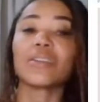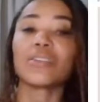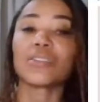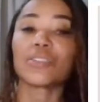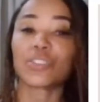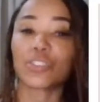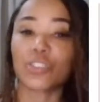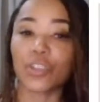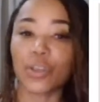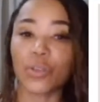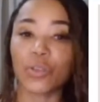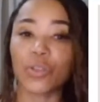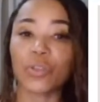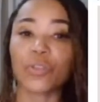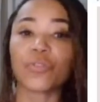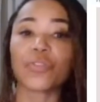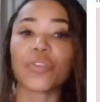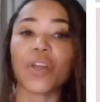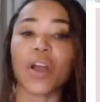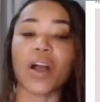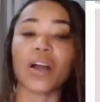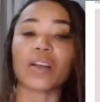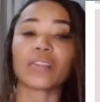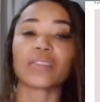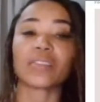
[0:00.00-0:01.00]
So you've
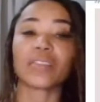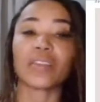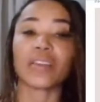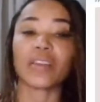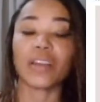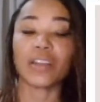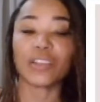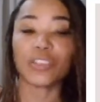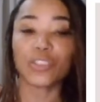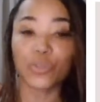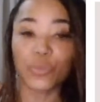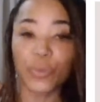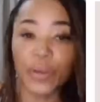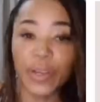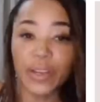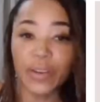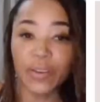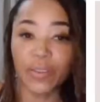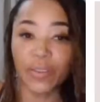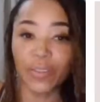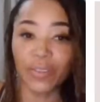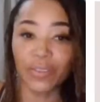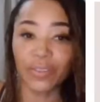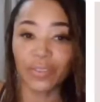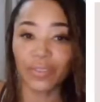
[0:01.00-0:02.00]
got the
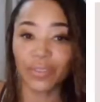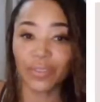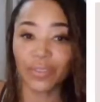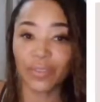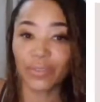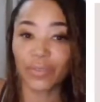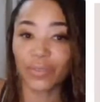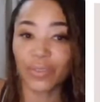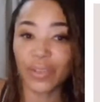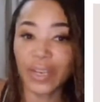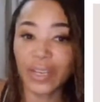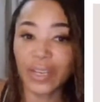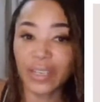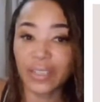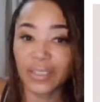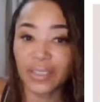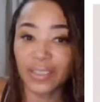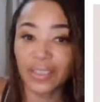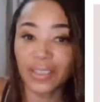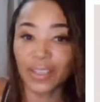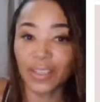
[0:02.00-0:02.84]
adrenal, right?